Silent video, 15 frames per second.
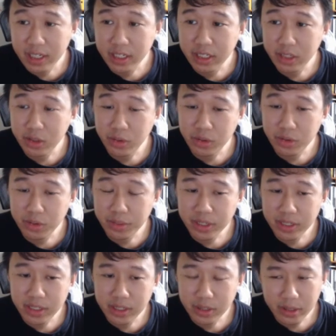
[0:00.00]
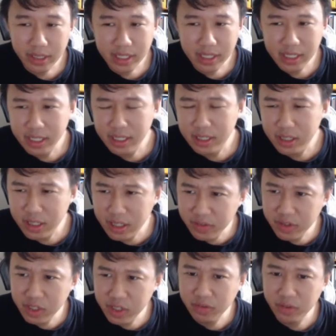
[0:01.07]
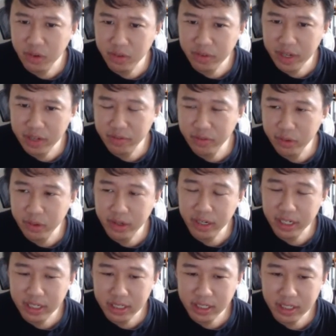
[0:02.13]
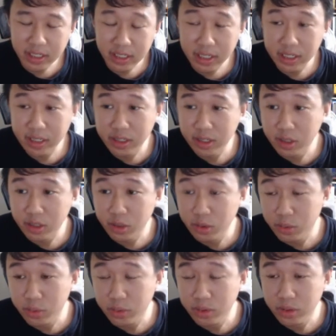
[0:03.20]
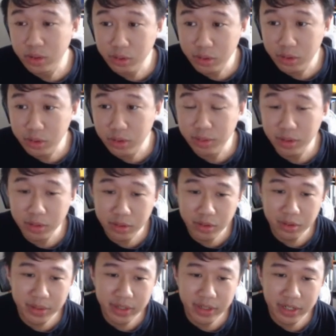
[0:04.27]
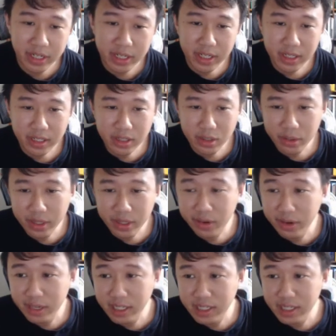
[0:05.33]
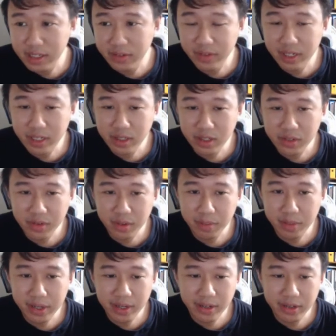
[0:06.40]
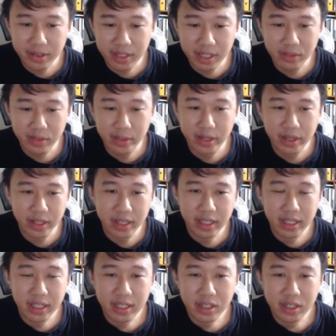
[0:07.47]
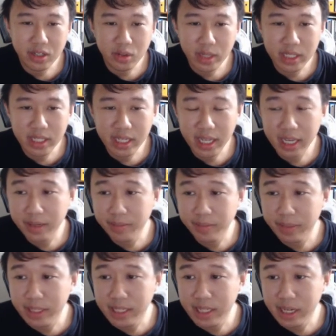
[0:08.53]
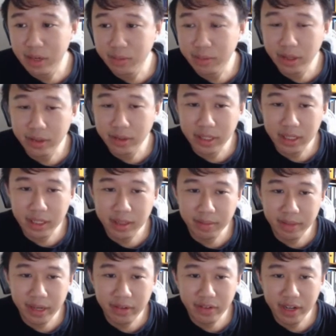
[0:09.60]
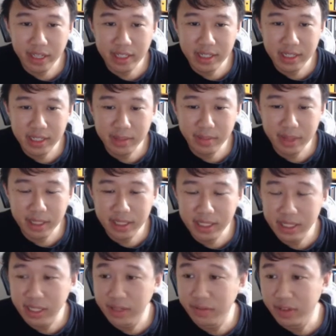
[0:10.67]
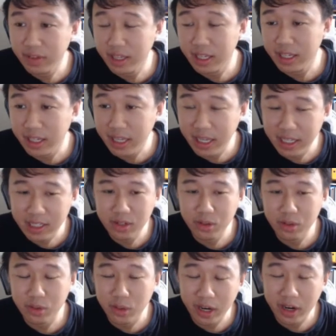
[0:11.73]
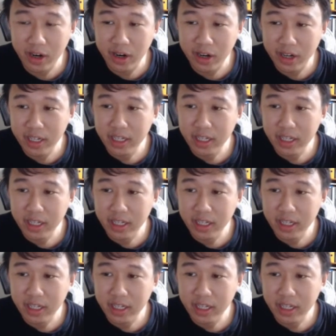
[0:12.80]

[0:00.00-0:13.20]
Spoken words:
YouTuber. So Division 454 is a YouTube YouTuber. So he creates videos for Bit Heroes as well. So once again, please help out my friend Sir Blitz in case you are